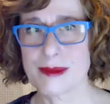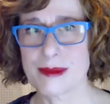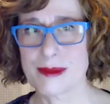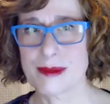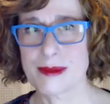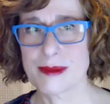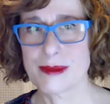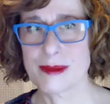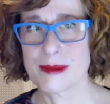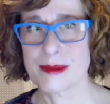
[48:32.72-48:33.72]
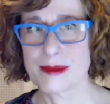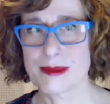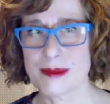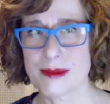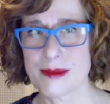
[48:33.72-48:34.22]
going to really call
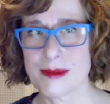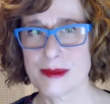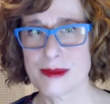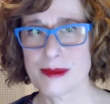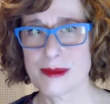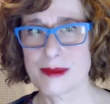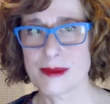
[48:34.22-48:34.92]
on us to be,